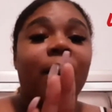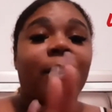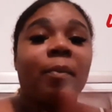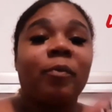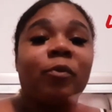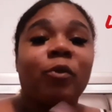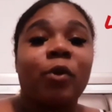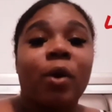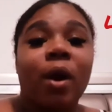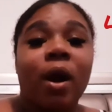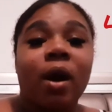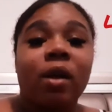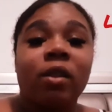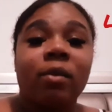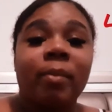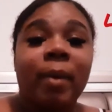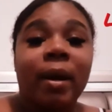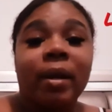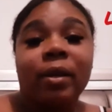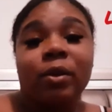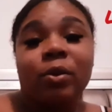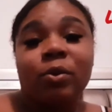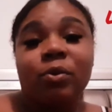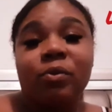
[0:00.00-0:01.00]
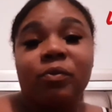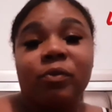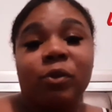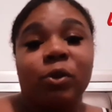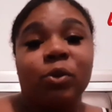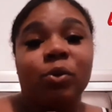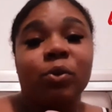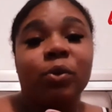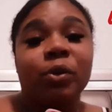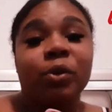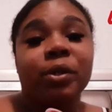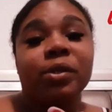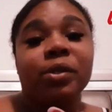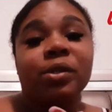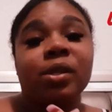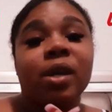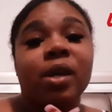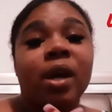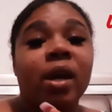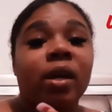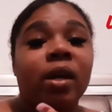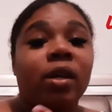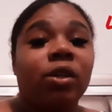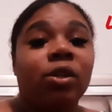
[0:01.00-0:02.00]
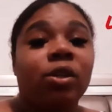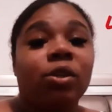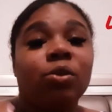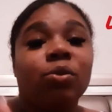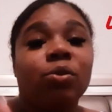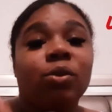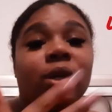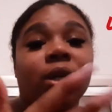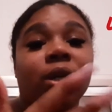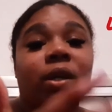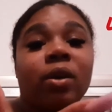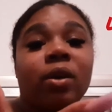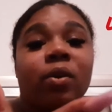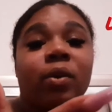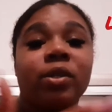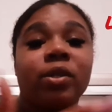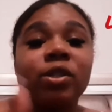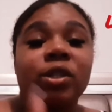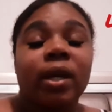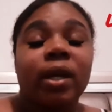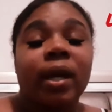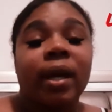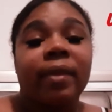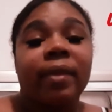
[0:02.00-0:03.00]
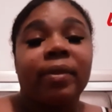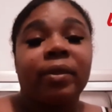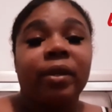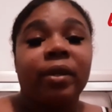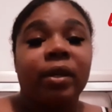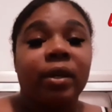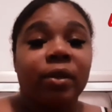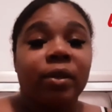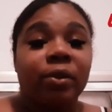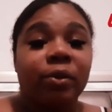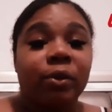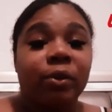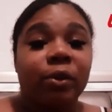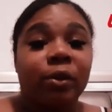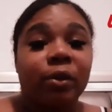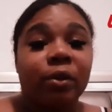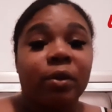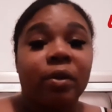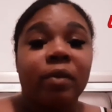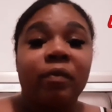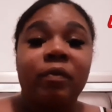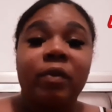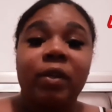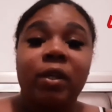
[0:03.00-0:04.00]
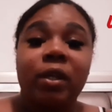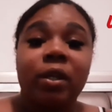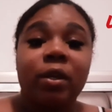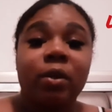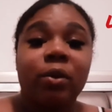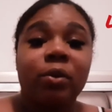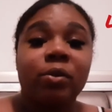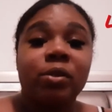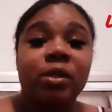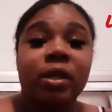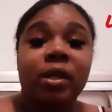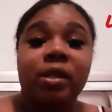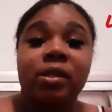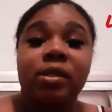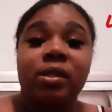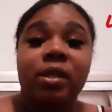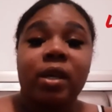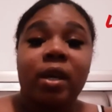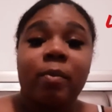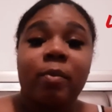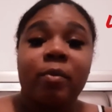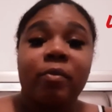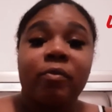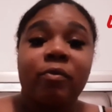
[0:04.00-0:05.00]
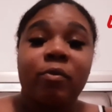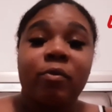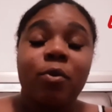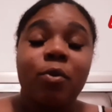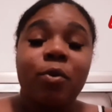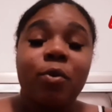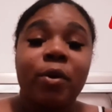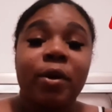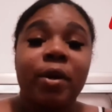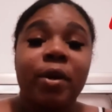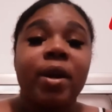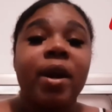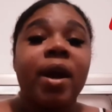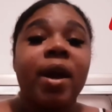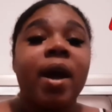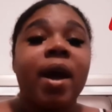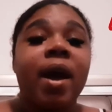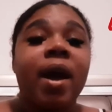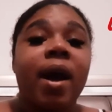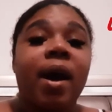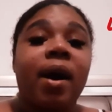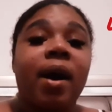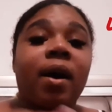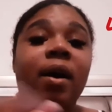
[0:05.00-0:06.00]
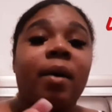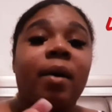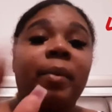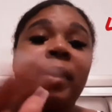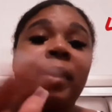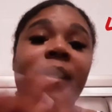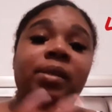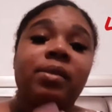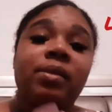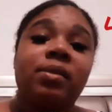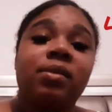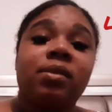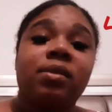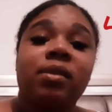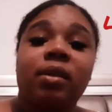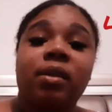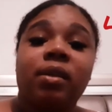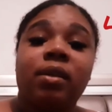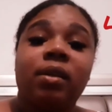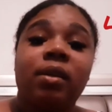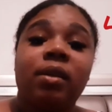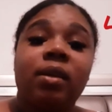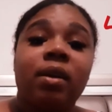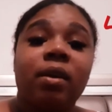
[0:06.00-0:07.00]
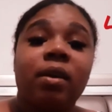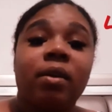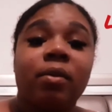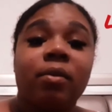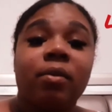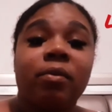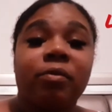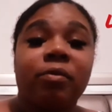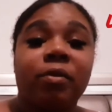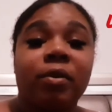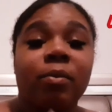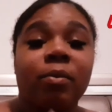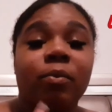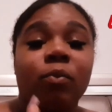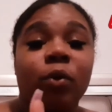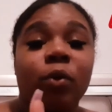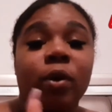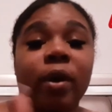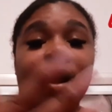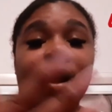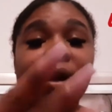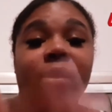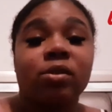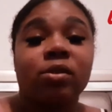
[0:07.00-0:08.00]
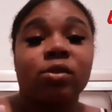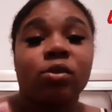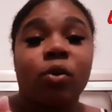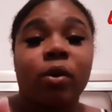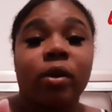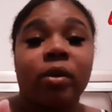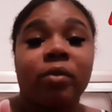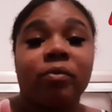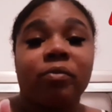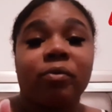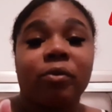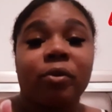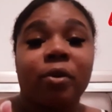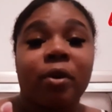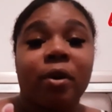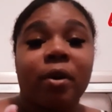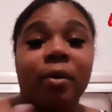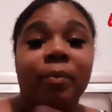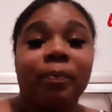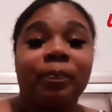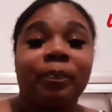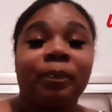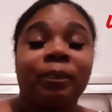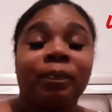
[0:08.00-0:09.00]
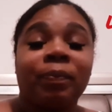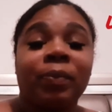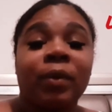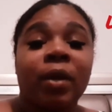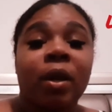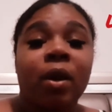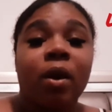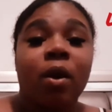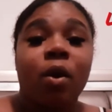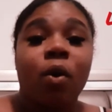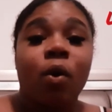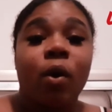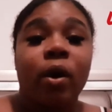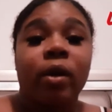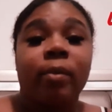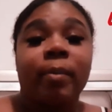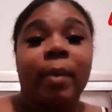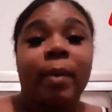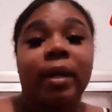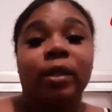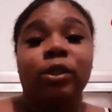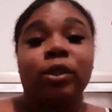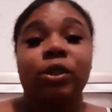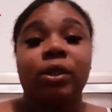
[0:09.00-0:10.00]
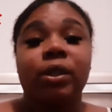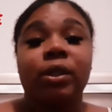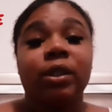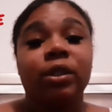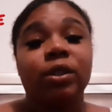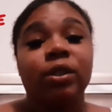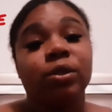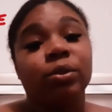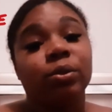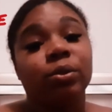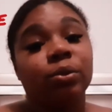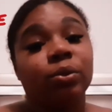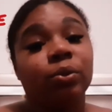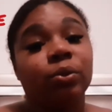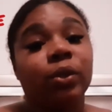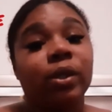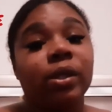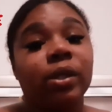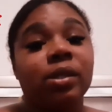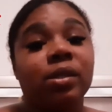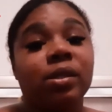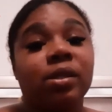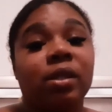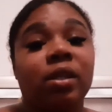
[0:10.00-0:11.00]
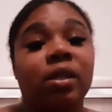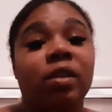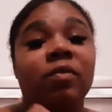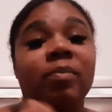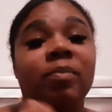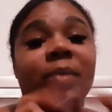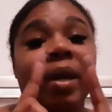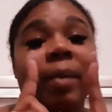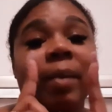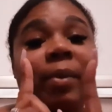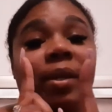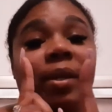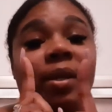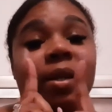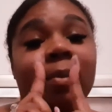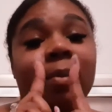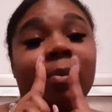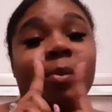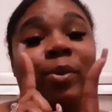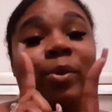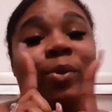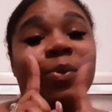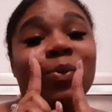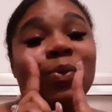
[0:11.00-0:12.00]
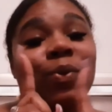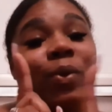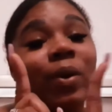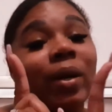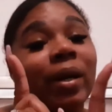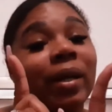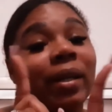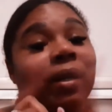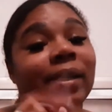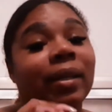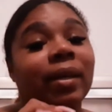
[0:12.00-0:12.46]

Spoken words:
For all of my new viewers, you can go and check out the other videos as said before, and see from where I started from on my journey to conceive baby number 1.